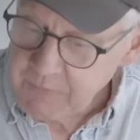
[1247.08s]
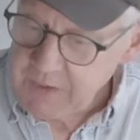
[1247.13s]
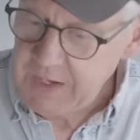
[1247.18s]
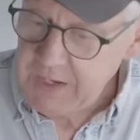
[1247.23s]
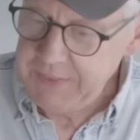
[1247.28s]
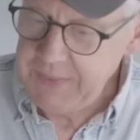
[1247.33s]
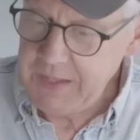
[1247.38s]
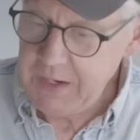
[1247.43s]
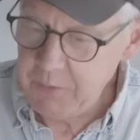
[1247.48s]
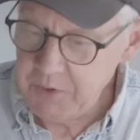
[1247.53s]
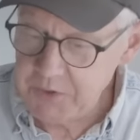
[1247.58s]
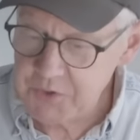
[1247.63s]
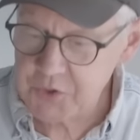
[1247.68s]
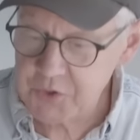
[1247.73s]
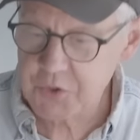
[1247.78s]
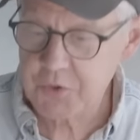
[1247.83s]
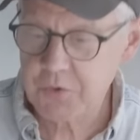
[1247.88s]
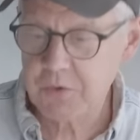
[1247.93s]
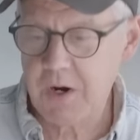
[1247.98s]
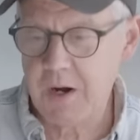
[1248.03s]
And they would
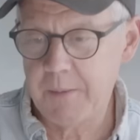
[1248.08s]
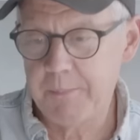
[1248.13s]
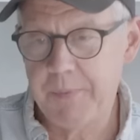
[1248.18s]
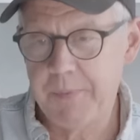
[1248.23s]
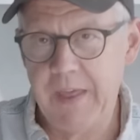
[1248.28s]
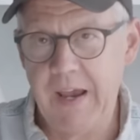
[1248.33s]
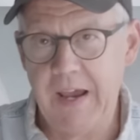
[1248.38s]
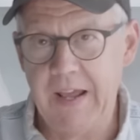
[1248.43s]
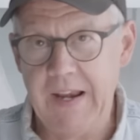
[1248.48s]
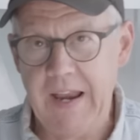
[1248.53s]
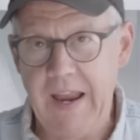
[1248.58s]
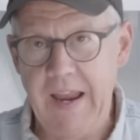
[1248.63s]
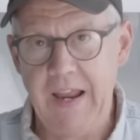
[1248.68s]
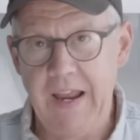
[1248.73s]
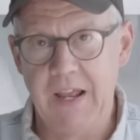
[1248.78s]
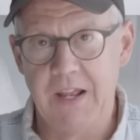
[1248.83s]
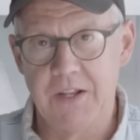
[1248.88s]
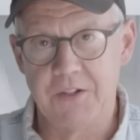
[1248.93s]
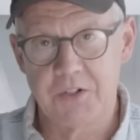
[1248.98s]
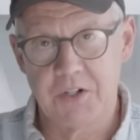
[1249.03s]
strop that
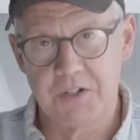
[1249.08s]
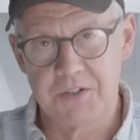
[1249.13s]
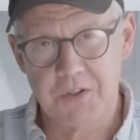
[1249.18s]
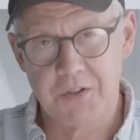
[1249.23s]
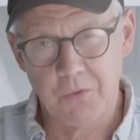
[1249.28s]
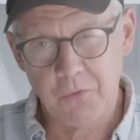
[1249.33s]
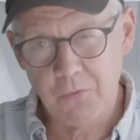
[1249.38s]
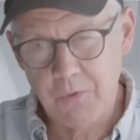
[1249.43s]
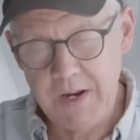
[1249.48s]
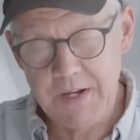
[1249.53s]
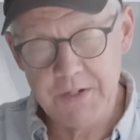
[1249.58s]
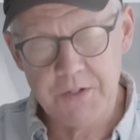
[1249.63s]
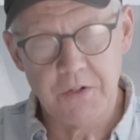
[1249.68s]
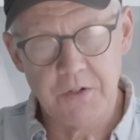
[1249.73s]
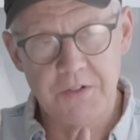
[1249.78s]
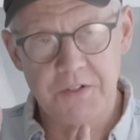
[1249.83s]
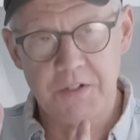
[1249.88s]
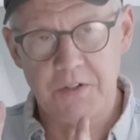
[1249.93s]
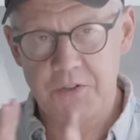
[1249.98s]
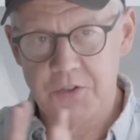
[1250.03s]
edge because the razor
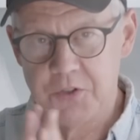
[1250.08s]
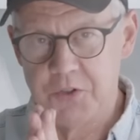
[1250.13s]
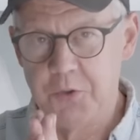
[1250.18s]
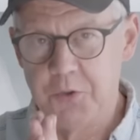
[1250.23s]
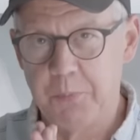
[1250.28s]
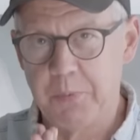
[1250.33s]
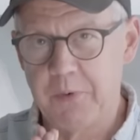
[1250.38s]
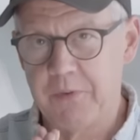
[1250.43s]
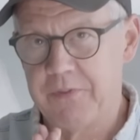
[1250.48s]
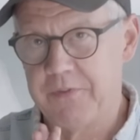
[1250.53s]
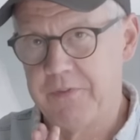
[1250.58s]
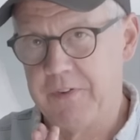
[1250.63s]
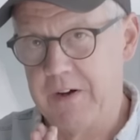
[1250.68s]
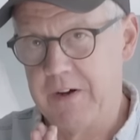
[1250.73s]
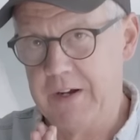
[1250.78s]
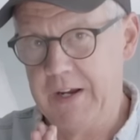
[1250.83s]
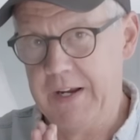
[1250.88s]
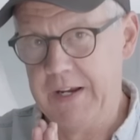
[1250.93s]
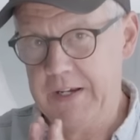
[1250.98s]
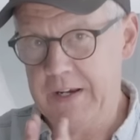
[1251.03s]
is a super
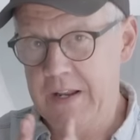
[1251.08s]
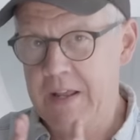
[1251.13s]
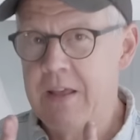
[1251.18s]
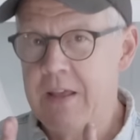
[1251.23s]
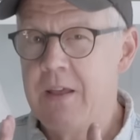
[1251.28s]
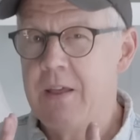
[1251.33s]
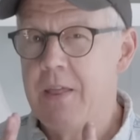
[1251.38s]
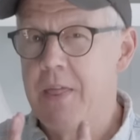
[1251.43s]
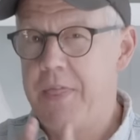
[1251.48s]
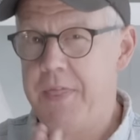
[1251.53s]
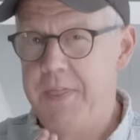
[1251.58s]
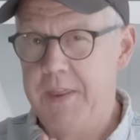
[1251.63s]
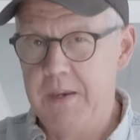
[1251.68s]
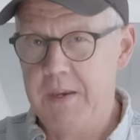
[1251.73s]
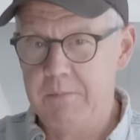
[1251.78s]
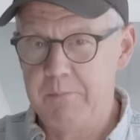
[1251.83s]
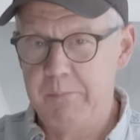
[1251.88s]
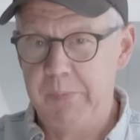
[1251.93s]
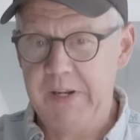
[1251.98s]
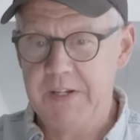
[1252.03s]
fine,
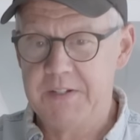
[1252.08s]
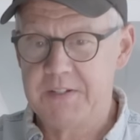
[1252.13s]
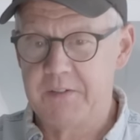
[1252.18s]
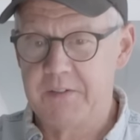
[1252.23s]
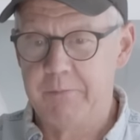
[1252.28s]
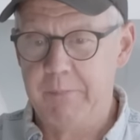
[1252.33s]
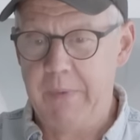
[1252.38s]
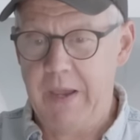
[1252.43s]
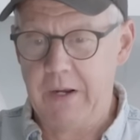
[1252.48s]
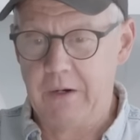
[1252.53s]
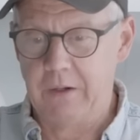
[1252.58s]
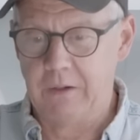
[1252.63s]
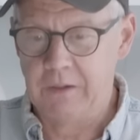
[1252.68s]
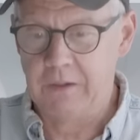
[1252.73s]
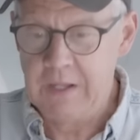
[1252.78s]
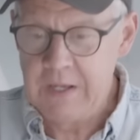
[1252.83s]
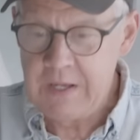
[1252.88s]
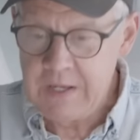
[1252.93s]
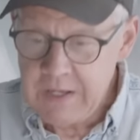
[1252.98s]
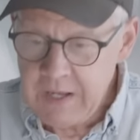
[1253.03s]
thin piece of
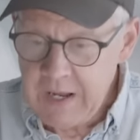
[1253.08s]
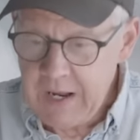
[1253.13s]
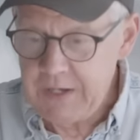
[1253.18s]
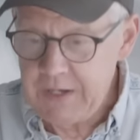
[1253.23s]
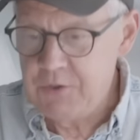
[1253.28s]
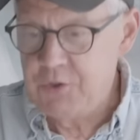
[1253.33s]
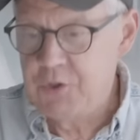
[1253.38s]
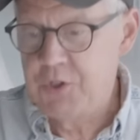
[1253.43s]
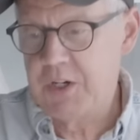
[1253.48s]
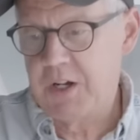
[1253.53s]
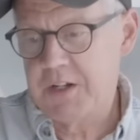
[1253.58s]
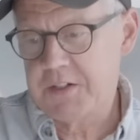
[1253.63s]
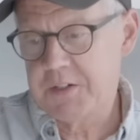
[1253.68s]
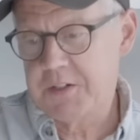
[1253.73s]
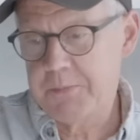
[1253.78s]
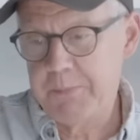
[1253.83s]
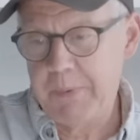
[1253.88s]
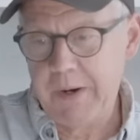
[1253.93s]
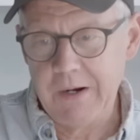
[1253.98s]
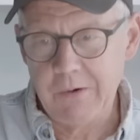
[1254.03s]
metal. And
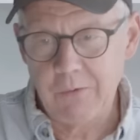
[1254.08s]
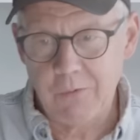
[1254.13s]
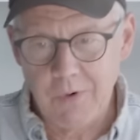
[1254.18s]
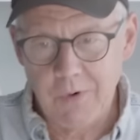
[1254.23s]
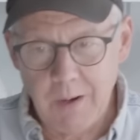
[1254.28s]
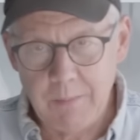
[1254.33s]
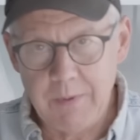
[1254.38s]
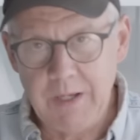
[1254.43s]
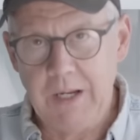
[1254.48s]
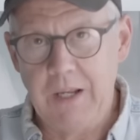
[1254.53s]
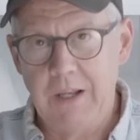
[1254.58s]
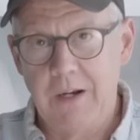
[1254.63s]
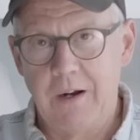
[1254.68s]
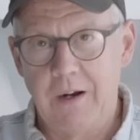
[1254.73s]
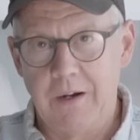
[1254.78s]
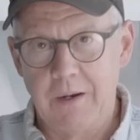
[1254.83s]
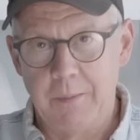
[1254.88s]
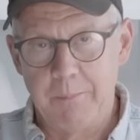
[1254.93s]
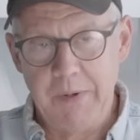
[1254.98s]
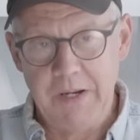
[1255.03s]
just by rubbing it
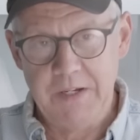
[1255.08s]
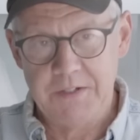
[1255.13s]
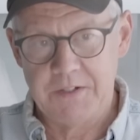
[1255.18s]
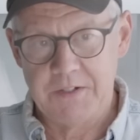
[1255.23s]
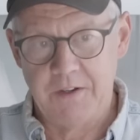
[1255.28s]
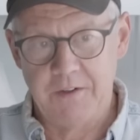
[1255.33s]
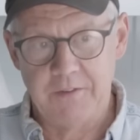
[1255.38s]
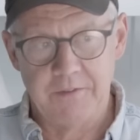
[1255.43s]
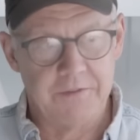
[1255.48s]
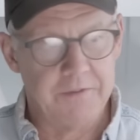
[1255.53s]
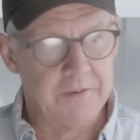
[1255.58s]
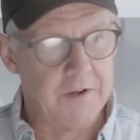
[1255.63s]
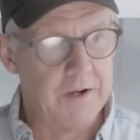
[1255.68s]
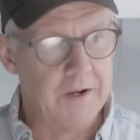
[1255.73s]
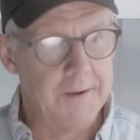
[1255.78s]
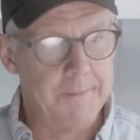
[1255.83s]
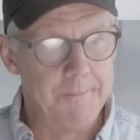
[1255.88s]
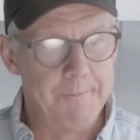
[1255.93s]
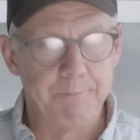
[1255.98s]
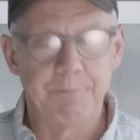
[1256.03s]
on a piece of
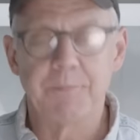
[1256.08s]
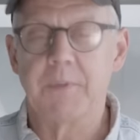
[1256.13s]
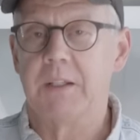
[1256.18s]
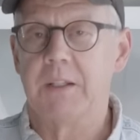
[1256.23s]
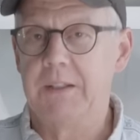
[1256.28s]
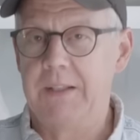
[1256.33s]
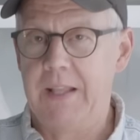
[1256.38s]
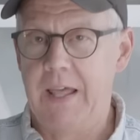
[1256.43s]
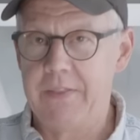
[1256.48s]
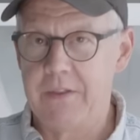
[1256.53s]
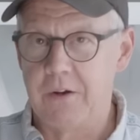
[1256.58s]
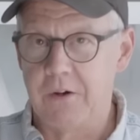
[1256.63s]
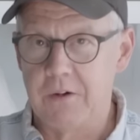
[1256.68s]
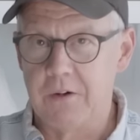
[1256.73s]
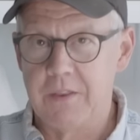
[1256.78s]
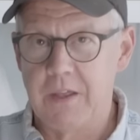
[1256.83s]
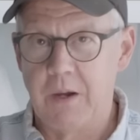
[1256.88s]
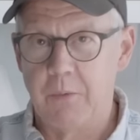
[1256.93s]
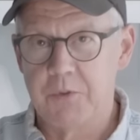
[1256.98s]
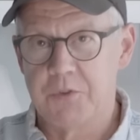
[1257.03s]

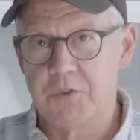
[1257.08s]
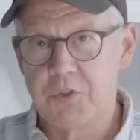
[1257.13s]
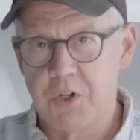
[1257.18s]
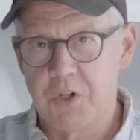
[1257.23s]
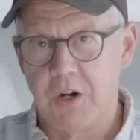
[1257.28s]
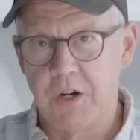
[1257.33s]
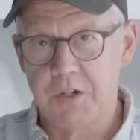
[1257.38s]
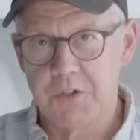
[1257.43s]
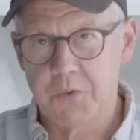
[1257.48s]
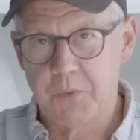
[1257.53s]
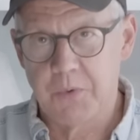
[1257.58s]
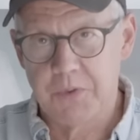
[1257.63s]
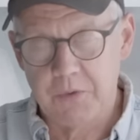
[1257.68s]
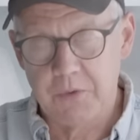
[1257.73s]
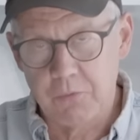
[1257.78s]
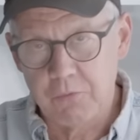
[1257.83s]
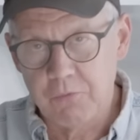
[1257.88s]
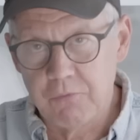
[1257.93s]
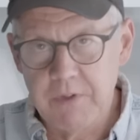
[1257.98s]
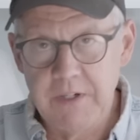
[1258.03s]
leather that was charged with a
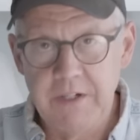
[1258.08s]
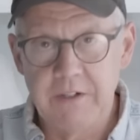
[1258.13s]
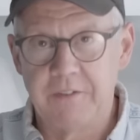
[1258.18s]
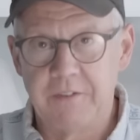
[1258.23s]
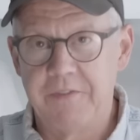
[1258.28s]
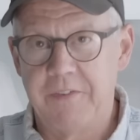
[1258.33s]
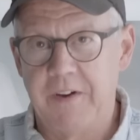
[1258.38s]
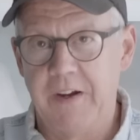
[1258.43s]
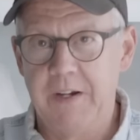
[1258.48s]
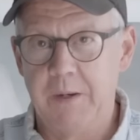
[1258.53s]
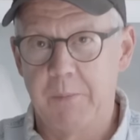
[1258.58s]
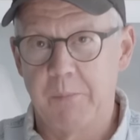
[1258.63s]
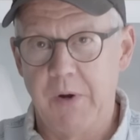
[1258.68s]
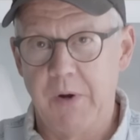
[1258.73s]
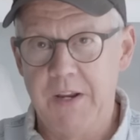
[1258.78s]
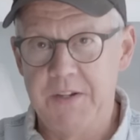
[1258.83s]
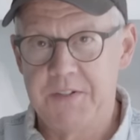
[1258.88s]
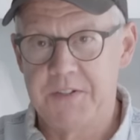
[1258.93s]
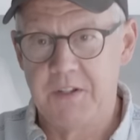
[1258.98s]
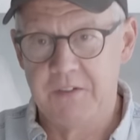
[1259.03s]
real fine
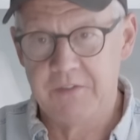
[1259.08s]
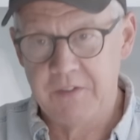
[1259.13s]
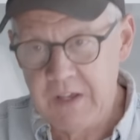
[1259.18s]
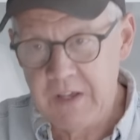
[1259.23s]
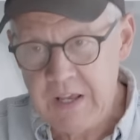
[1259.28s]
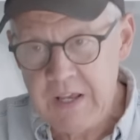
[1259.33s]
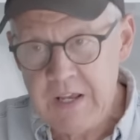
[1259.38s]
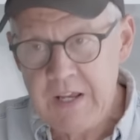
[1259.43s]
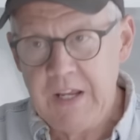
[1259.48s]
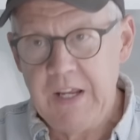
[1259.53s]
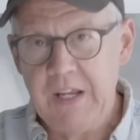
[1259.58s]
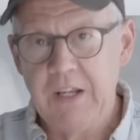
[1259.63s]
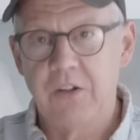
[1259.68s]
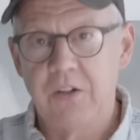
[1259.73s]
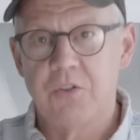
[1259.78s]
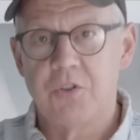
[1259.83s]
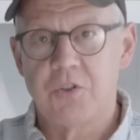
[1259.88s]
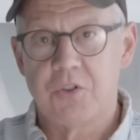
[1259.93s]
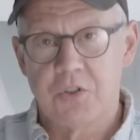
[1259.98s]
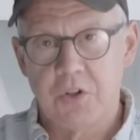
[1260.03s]
abrasive, he
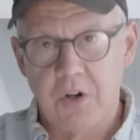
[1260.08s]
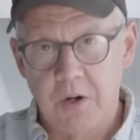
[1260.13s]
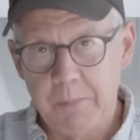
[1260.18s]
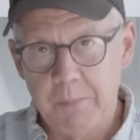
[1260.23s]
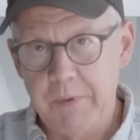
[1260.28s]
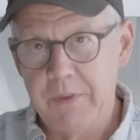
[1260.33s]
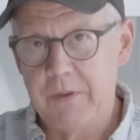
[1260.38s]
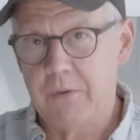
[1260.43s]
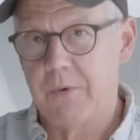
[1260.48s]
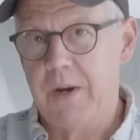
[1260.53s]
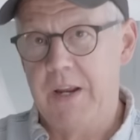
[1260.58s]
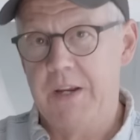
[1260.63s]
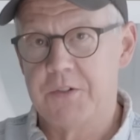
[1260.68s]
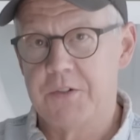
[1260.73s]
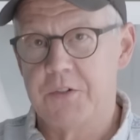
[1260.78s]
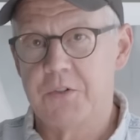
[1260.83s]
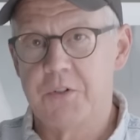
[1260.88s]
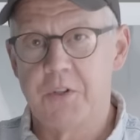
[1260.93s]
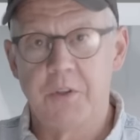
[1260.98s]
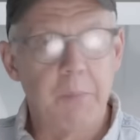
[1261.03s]
could sharpen the
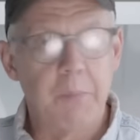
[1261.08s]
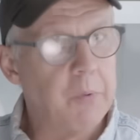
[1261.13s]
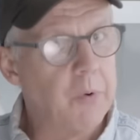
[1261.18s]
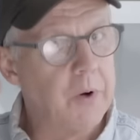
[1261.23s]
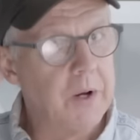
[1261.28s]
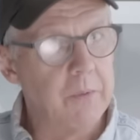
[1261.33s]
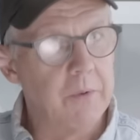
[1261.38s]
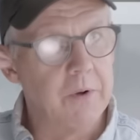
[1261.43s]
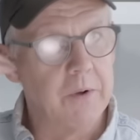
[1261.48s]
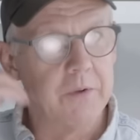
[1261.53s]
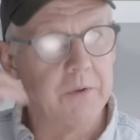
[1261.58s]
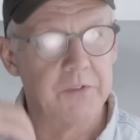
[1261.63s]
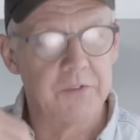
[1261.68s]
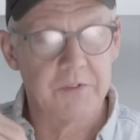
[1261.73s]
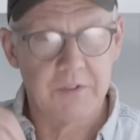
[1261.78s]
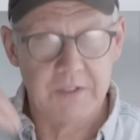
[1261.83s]
razor to the point where it